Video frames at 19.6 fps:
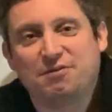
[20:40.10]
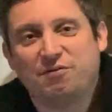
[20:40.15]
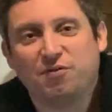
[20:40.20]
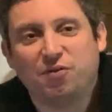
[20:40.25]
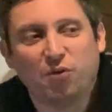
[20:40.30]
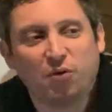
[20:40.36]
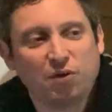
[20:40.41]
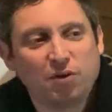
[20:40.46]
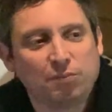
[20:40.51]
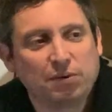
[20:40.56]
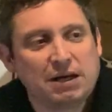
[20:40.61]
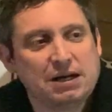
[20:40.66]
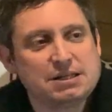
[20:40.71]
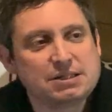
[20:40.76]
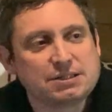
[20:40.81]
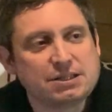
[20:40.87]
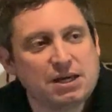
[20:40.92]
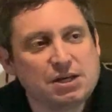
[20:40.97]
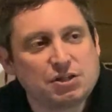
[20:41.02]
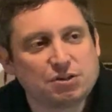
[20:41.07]
for the
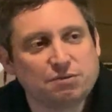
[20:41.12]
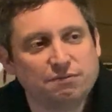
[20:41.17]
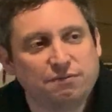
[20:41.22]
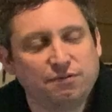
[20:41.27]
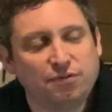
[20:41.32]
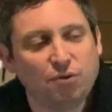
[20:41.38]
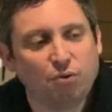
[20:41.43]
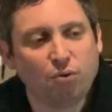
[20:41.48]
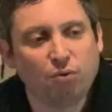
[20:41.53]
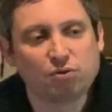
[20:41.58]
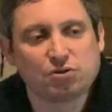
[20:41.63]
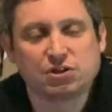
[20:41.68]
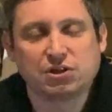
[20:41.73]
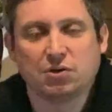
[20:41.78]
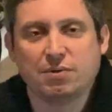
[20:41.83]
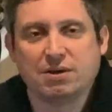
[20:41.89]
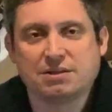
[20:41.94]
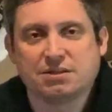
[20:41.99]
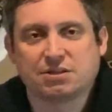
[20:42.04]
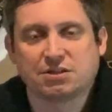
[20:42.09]
PlayStation 4,
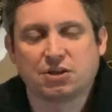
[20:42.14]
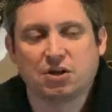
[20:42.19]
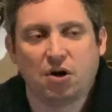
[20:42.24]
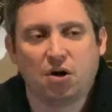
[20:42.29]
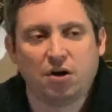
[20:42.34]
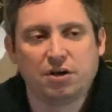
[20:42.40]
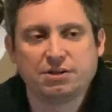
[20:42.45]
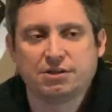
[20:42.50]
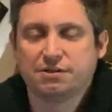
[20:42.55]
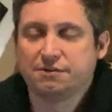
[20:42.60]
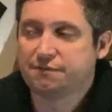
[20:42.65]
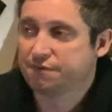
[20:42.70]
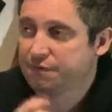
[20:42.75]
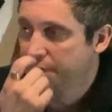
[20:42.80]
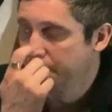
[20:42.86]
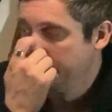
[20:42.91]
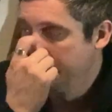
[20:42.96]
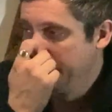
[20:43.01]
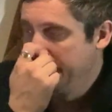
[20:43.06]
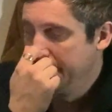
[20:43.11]
so it's kind of
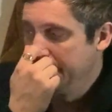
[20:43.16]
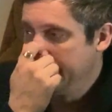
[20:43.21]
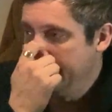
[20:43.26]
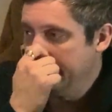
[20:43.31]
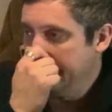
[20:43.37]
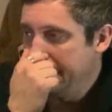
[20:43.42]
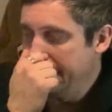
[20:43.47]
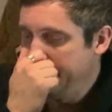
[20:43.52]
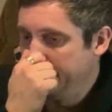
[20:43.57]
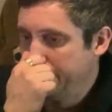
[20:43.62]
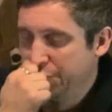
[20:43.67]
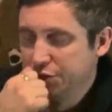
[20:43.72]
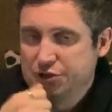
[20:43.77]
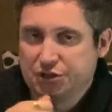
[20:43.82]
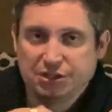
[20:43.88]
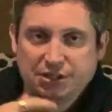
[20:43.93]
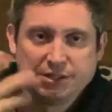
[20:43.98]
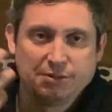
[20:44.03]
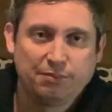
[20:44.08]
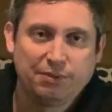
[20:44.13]

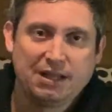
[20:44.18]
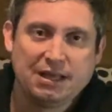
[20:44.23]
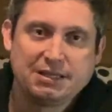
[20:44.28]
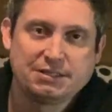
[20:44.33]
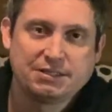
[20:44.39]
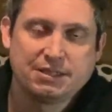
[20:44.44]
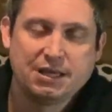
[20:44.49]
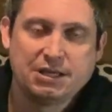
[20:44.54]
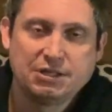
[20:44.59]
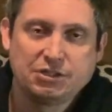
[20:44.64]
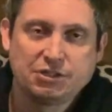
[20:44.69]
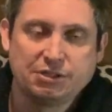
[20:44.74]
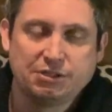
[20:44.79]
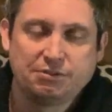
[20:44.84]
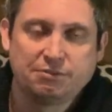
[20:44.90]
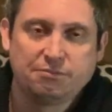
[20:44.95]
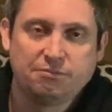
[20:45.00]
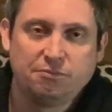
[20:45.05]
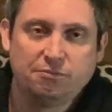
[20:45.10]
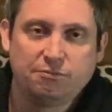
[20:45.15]
pushing the
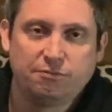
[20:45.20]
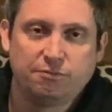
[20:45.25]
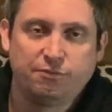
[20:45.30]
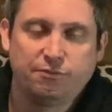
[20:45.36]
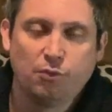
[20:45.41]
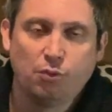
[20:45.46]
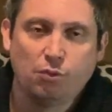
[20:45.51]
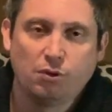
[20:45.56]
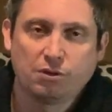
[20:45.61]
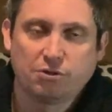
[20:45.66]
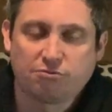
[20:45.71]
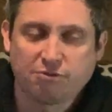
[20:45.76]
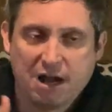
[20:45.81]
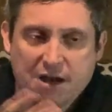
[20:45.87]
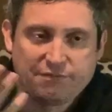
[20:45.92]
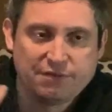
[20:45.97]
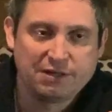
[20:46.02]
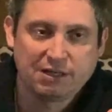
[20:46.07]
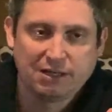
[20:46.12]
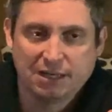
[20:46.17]
PlayStation 4
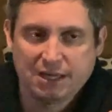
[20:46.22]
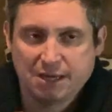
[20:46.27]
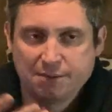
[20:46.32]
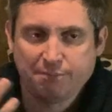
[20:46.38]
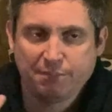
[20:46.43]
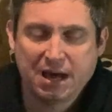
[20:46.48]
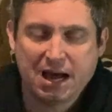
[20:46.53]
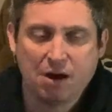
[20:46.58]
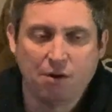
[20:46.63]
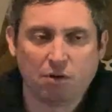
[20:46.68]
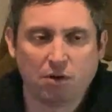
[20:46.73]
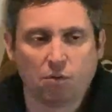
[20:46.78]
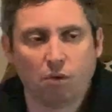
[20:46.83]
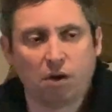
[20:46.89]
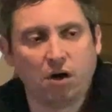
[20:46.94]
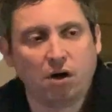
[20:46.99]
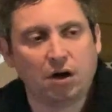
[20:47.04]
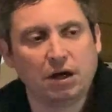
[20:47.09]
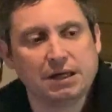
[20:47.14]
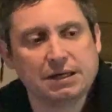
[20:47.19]
graphically and power
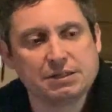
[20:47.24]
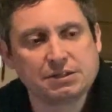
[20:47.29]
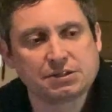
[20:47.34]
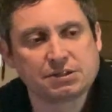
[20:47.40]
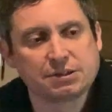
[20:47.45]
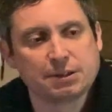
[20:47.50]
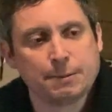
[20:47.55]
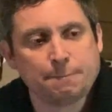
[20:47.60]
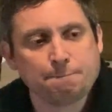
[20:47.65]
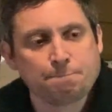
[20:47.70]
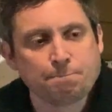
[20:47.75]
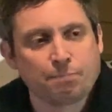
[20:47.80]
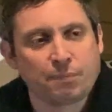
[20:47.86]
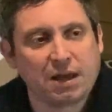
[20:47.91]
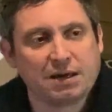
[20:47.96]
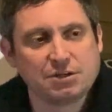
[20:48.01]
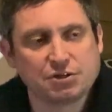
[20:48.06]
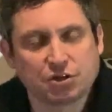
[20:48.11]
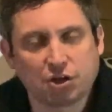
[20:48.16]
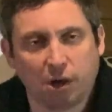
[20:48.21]
wise,
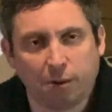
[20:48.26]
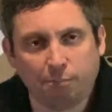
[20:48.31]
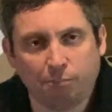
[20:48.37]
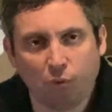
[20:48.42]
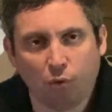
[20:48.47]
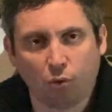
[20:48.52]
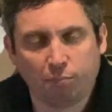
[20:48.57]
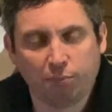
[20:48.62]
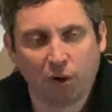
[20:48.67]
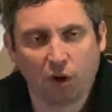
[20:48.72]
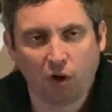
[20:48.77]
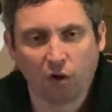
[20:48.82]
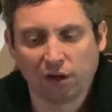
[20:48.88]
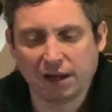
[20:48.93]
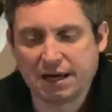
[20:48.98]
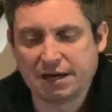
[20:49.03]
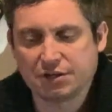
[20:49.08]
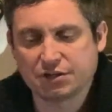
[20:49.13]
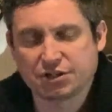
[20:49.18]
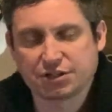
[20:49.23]
and it's got more
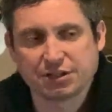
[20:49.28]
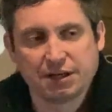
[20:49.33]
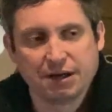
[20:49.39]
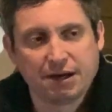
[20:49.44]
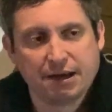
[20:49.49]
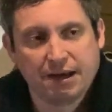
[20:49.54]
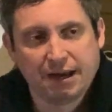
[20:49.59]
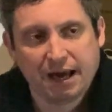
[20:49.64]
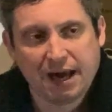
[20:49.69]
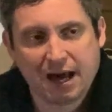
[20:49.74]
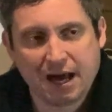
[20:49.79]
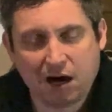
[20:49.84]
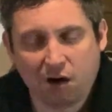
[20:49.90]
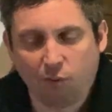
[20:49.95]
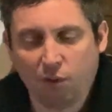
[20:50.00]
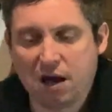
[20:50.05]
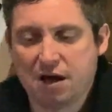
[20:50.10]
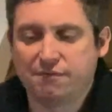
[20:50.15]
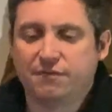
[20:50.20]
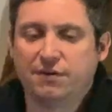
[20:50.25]
polish.
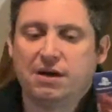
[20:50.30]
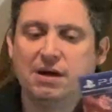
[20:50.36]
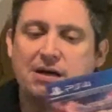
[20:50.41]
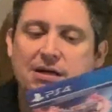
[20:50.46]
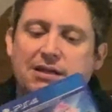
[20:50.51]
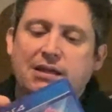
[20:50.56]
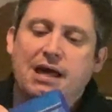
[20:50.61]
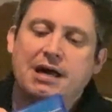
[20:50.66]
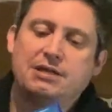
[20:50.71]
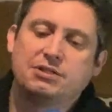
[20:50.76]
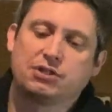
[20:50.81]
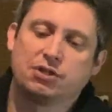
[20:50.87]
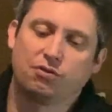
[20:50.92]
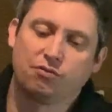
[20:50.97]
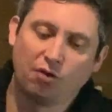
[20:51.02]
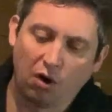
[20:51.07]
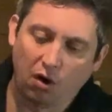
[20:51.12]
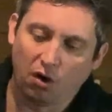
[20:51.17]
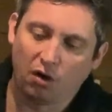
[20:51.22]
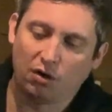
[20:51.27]
However,
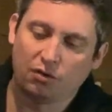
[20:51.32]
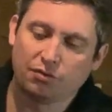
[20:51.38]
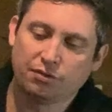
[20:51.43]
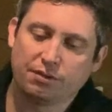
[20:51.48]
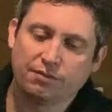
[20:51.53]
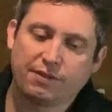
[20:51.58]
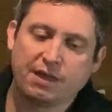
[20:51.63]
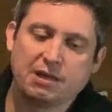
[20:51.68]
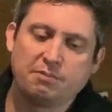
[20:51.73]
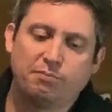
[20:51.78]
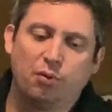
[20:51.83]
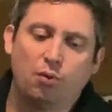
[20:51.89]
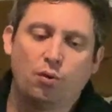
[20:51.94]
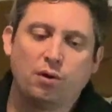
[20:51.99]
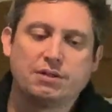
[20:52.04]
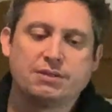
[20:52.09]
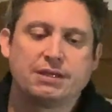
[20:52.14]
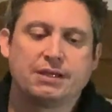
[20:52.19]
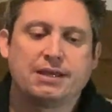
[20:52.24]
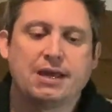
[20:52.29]
later on they
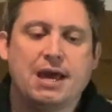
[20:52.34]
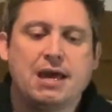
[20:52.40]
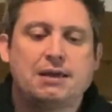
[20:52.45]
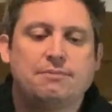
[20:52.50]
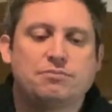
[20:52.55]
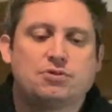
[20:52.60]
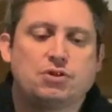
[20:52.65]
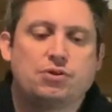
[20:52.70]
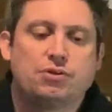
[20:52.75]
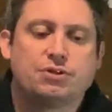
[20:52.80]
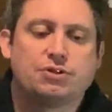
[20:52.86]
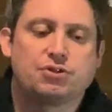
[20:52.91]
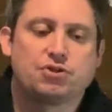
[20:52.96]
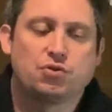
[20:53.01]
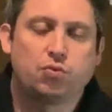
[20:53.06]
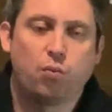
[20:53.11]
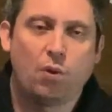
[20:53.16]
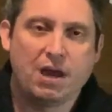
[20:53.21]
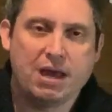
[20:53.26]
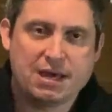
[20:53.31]
ported the game to the
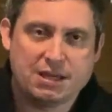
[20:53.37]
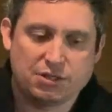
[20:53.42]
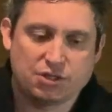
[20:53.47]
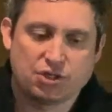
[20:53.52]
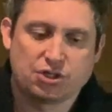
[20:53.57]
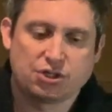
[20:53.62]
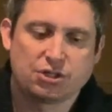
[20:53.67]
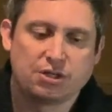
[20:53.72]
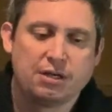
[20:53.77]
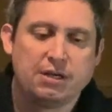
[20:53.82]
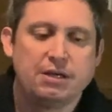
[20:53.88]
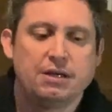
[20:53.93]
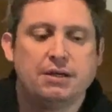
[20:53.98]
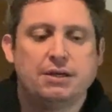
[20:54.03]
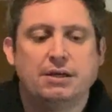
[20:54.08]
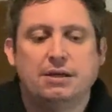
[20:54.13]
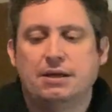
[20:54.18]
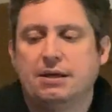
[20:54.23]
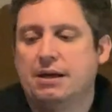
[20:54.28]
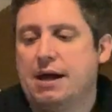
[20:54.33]
Switch
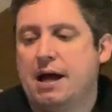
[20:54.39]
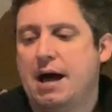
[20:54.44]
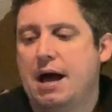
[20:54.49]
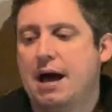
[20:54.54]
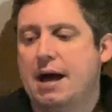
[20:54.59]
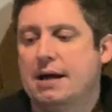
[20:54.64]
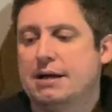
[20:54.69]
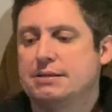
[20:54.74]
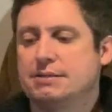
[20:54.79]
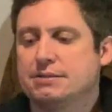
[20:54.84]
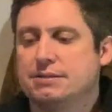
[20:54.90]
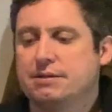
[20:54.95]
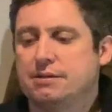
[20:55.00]
and